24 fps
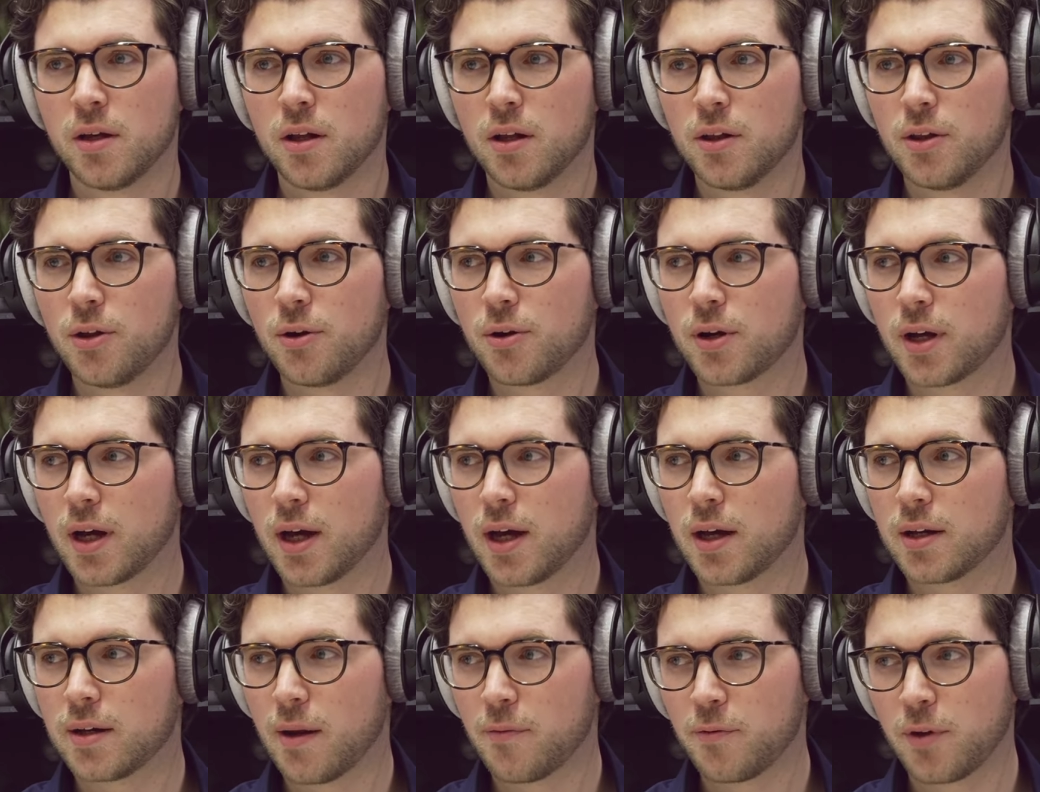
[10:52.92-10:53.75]
look
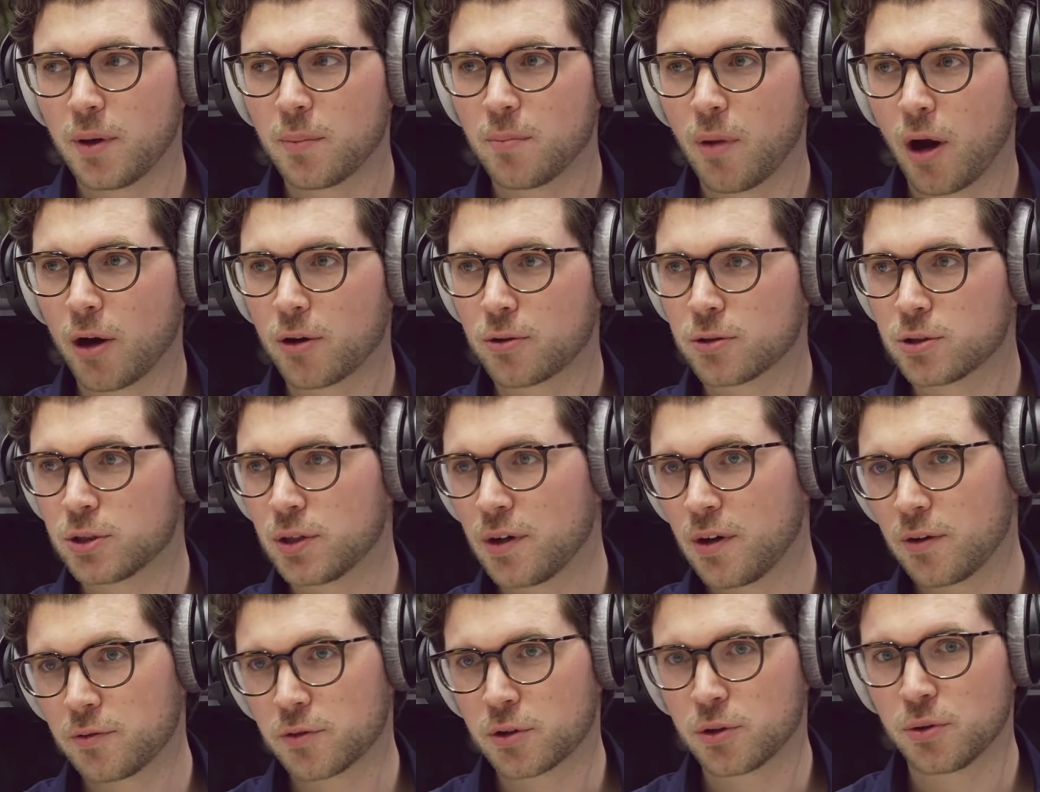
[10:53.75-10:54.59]
at, I think
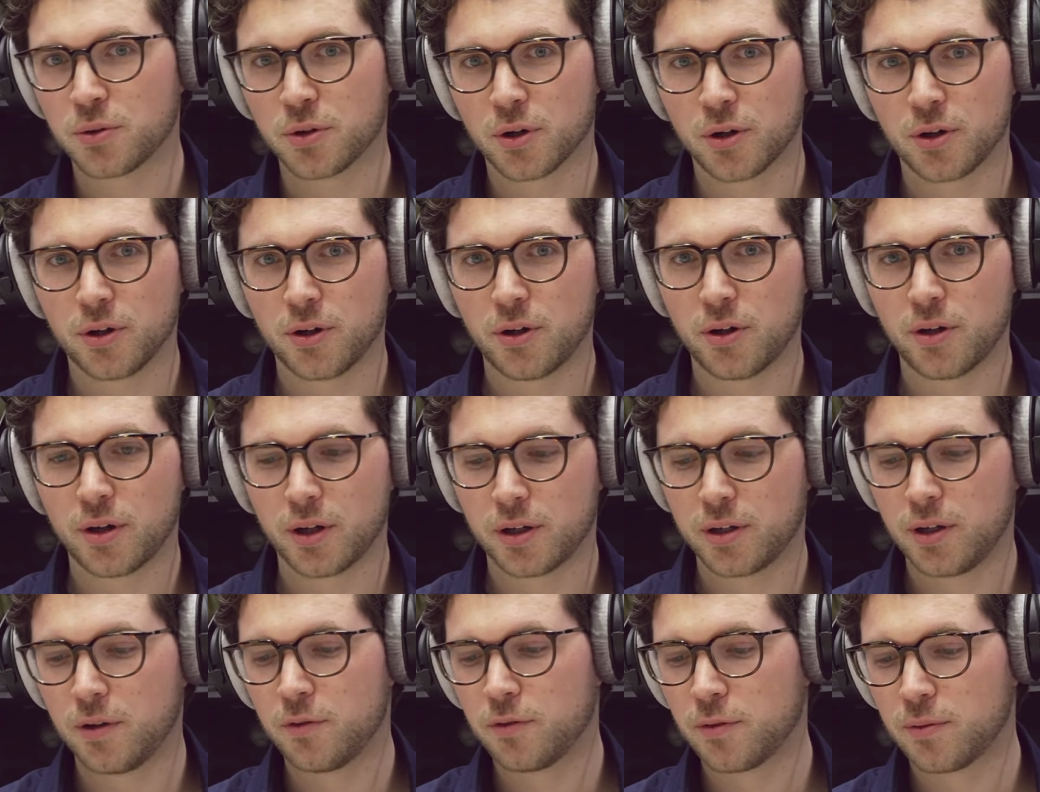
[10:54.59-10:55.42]
Microsoft, Google,
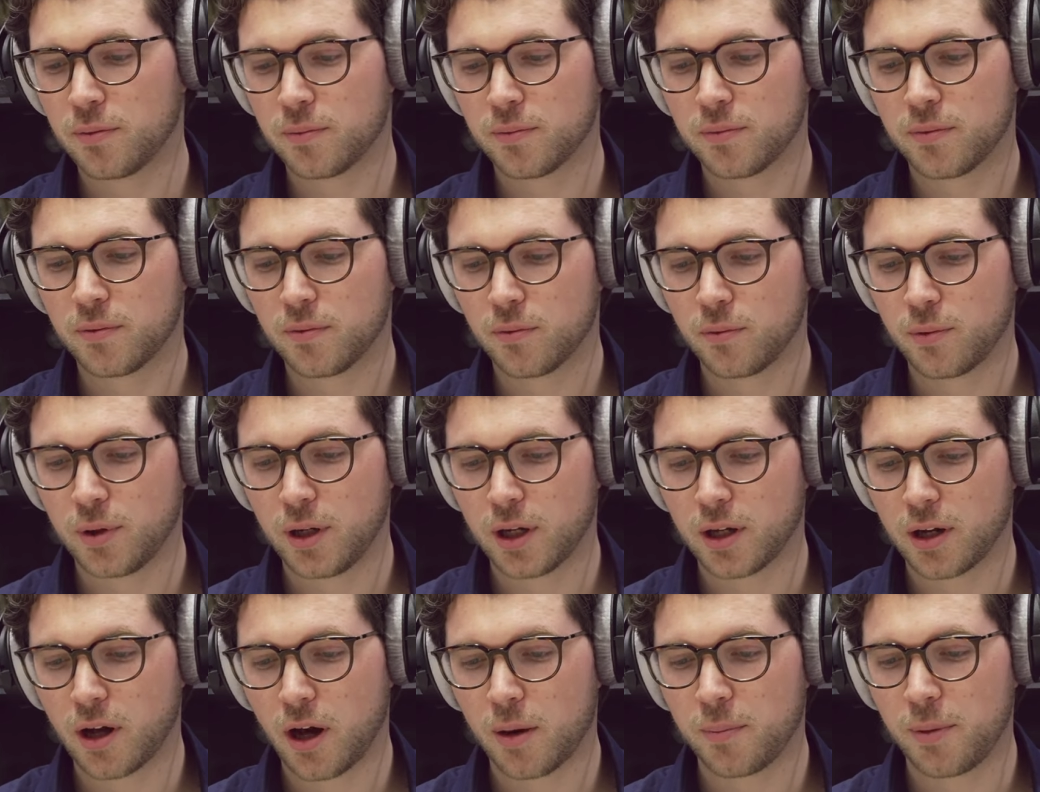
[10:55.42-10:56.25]
and even we
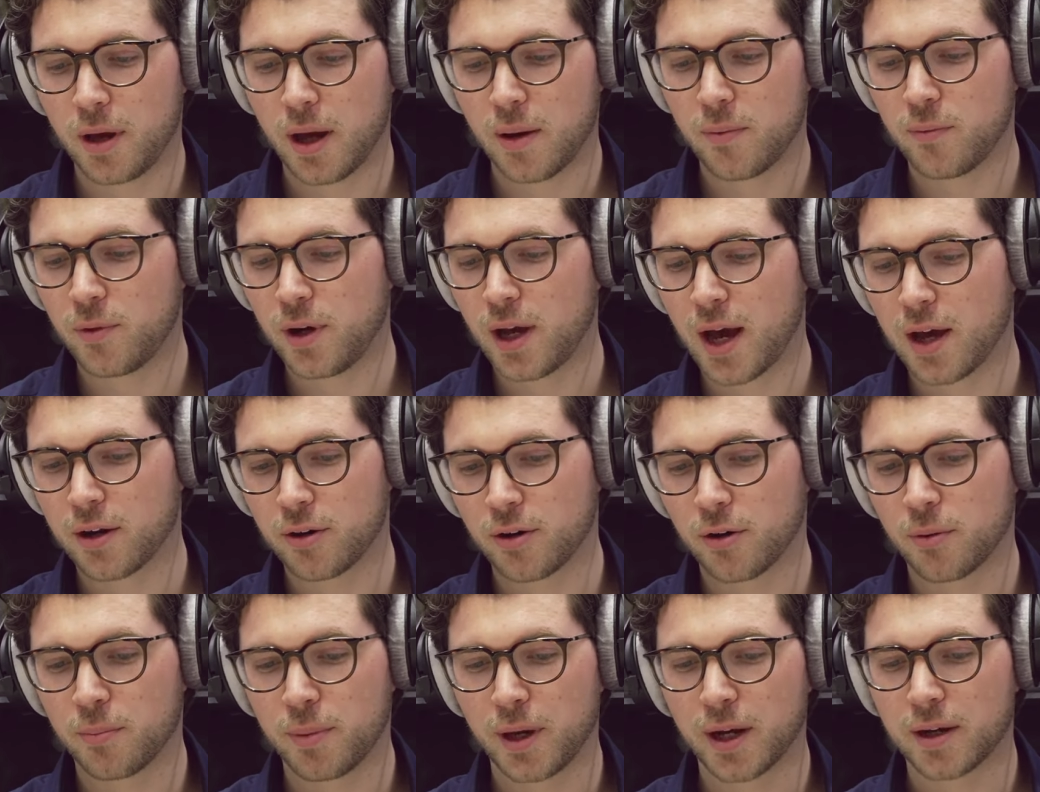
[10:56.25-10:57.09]
at IBM, we had
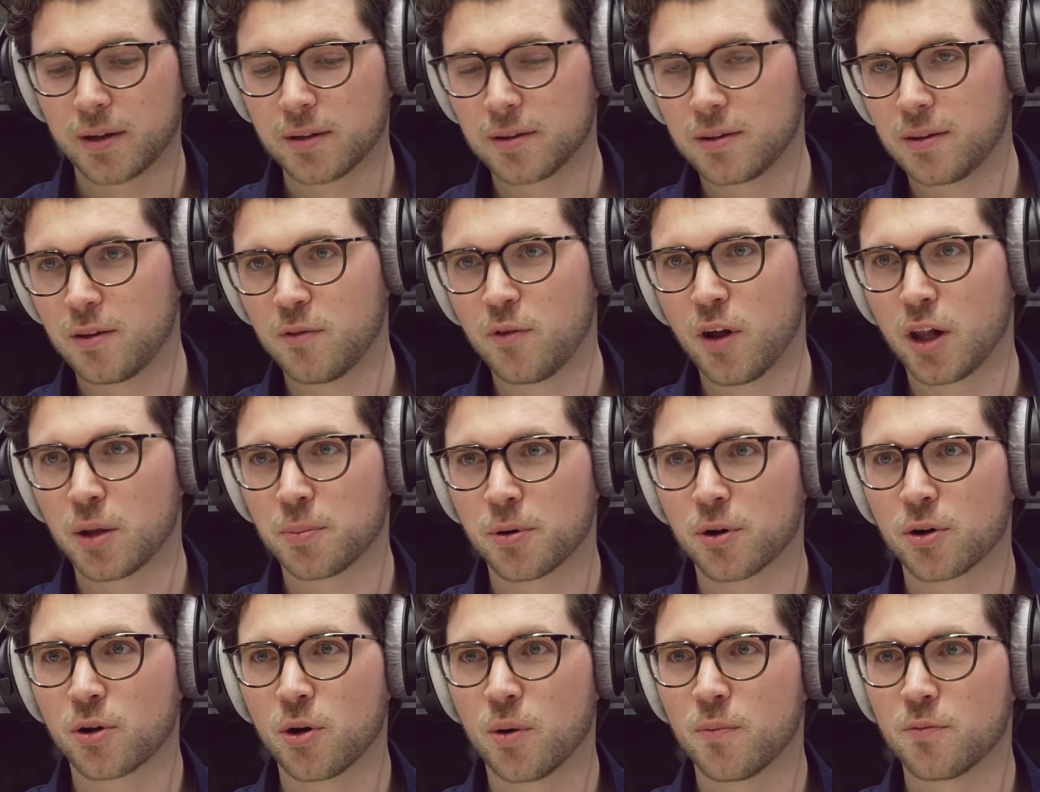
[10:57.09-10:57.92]
our big
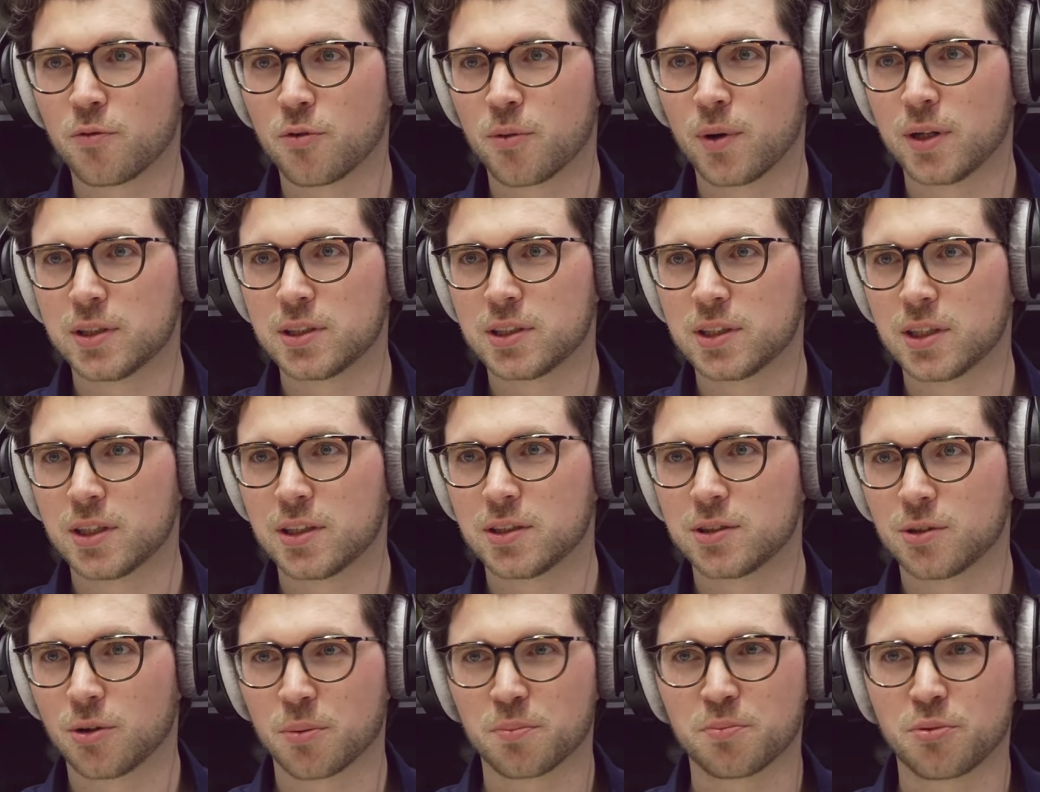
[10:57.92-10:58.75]
developer
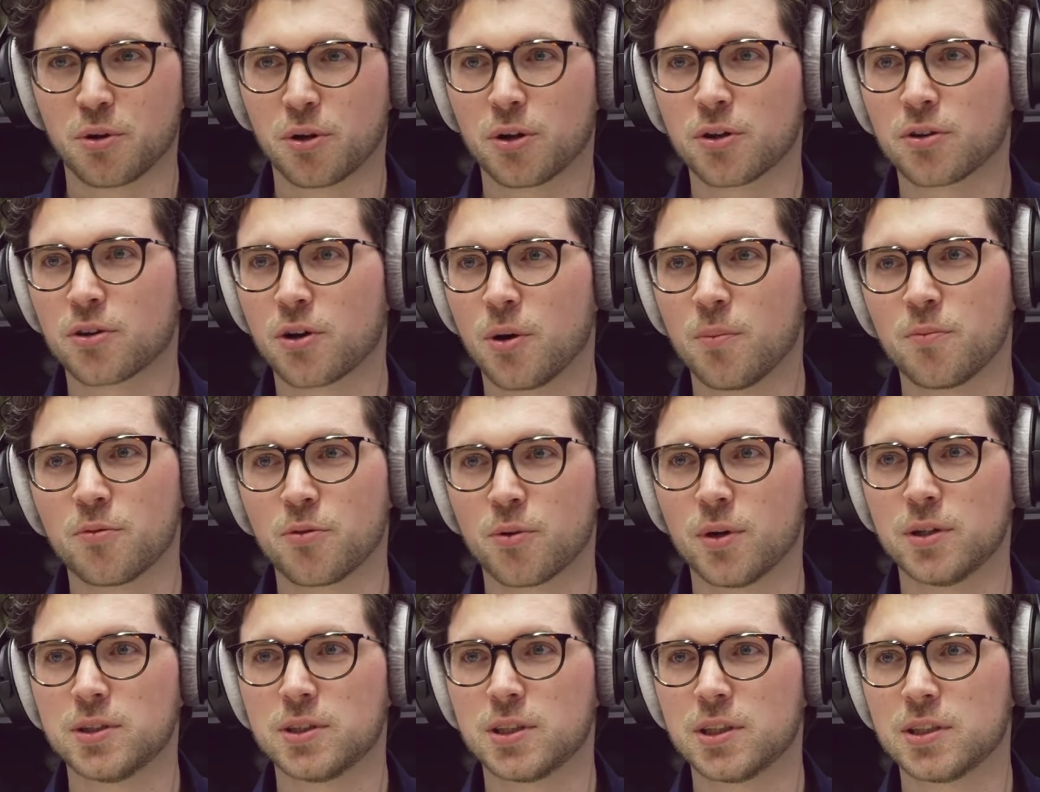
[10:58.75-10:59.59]
conferences or product
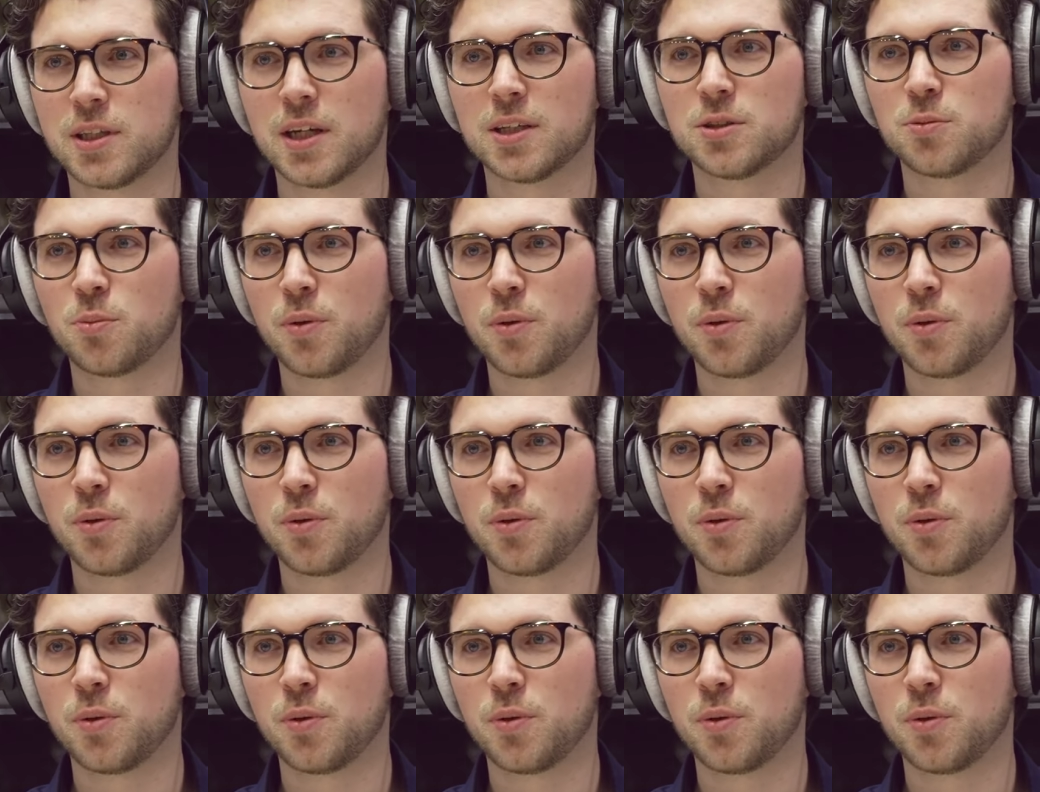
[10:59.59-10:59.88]
conferences this